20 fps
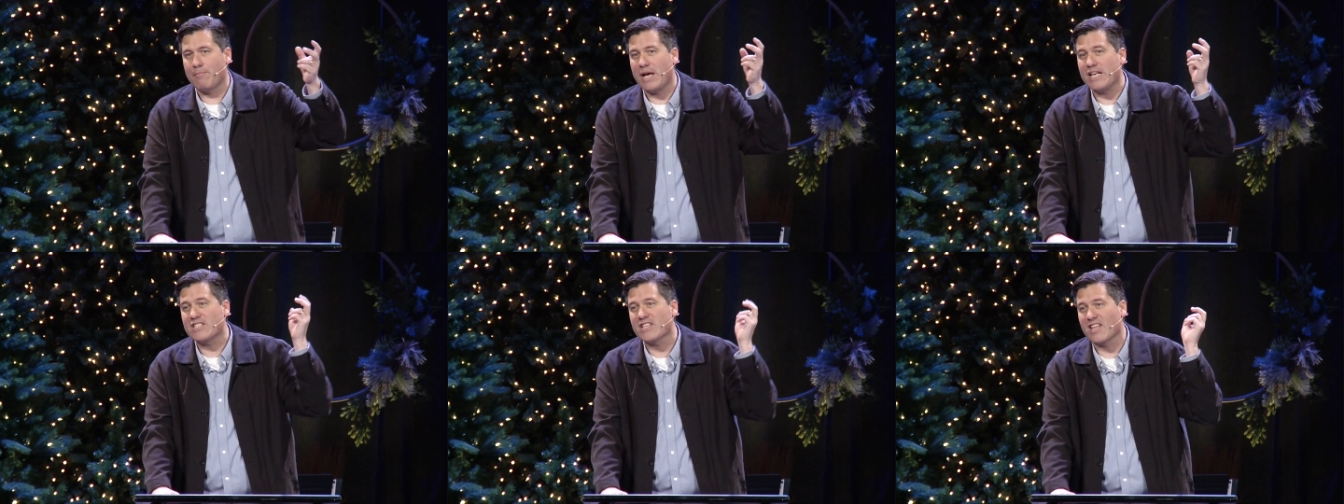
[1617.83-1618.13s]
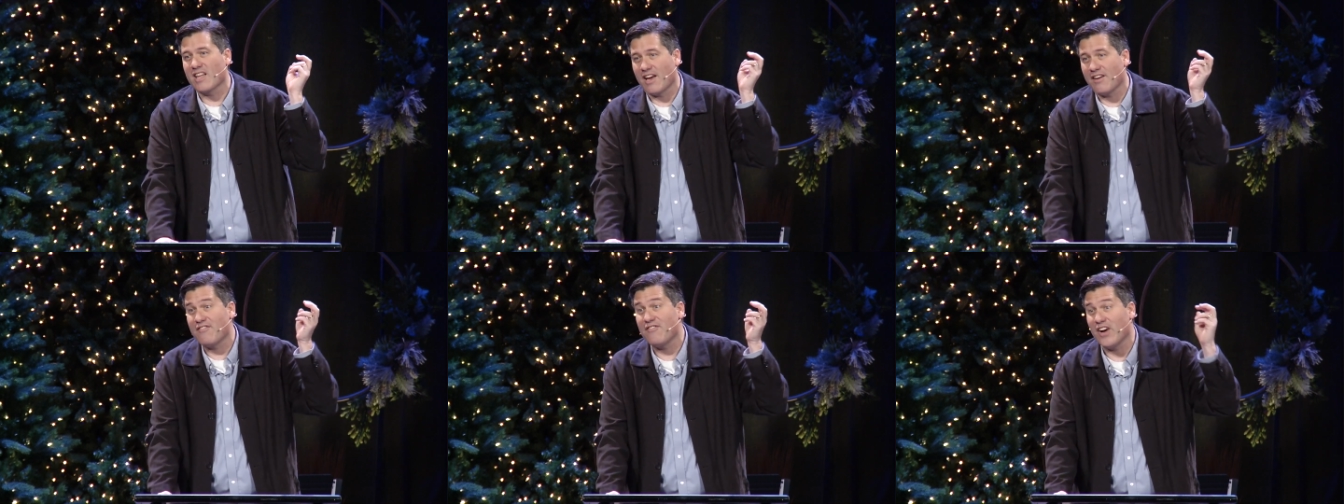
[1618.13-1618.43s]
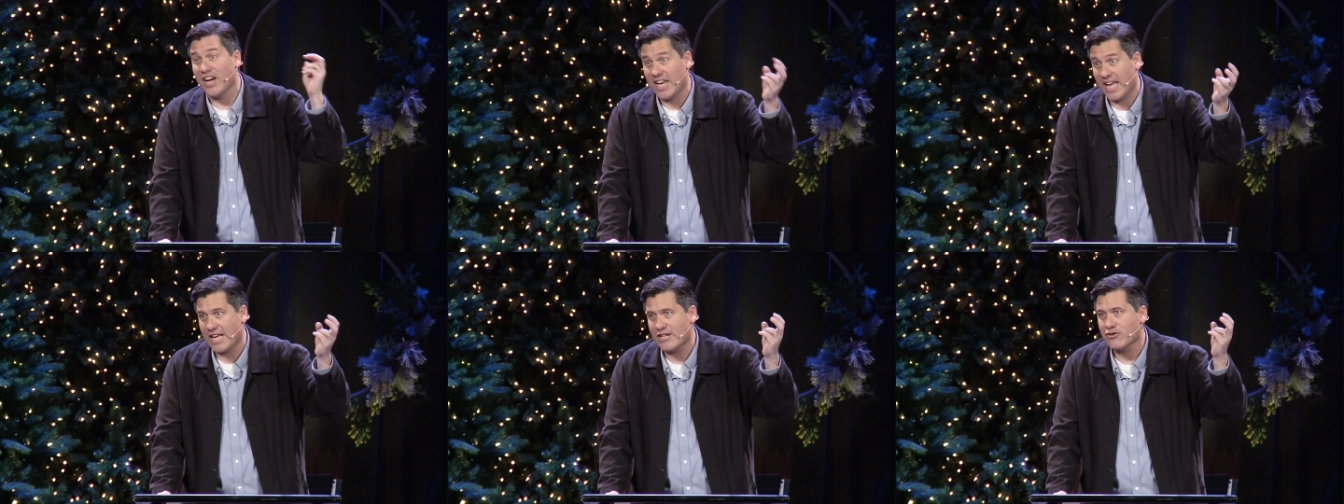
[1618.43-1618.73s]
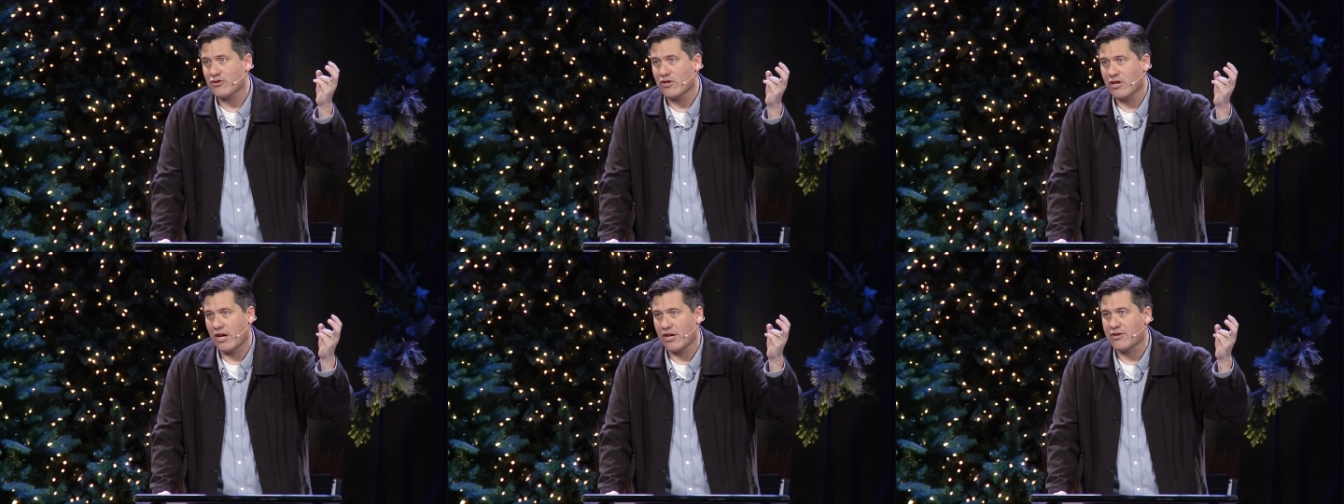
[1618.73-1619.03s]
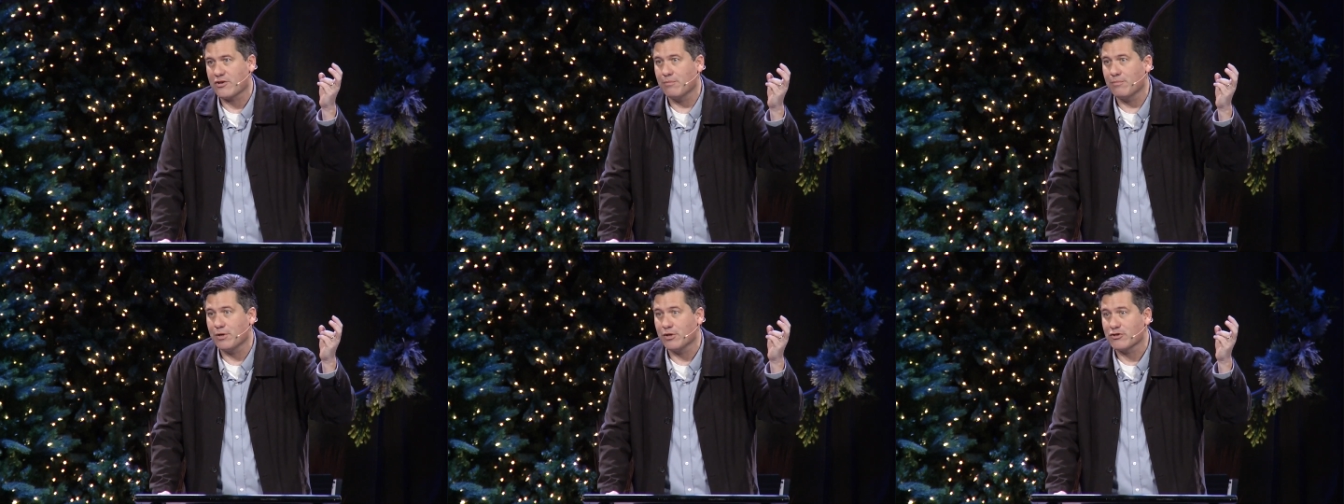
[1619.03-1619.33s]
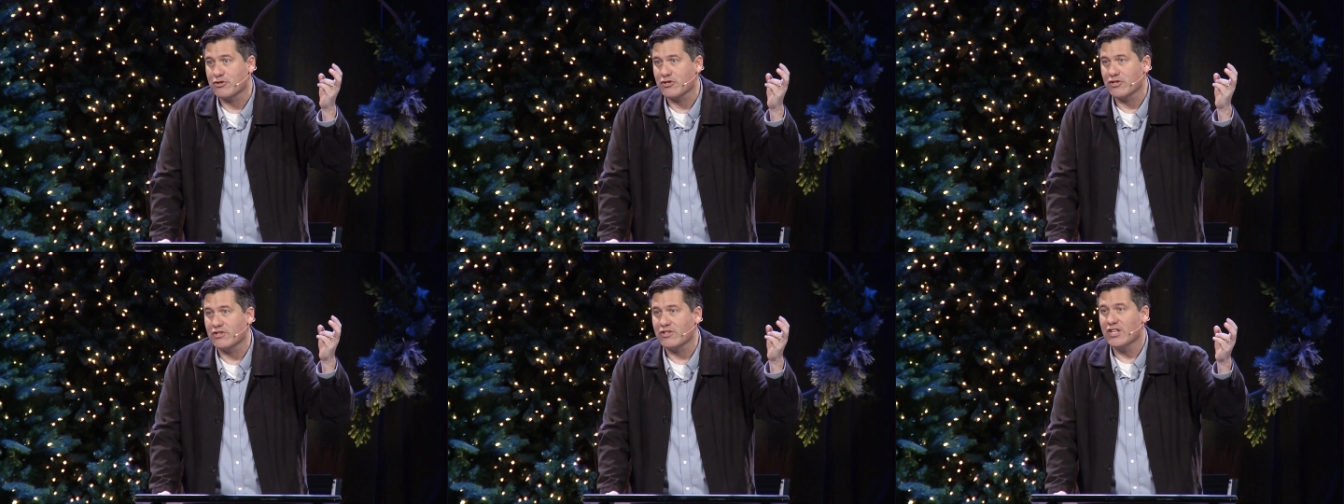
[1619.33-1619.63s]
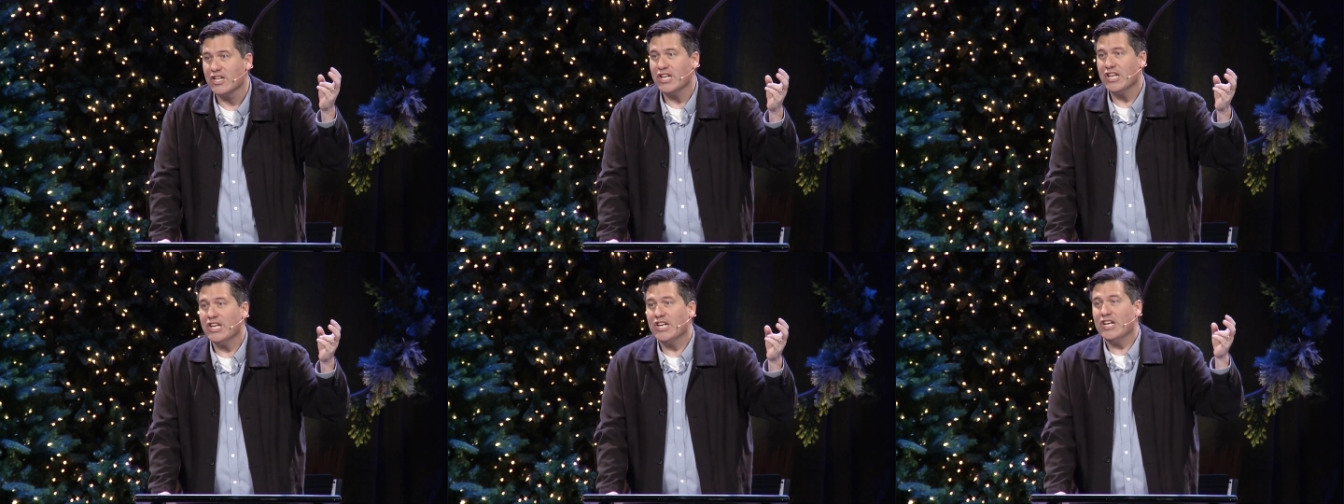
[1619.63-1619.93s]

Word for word: basically a financial contribution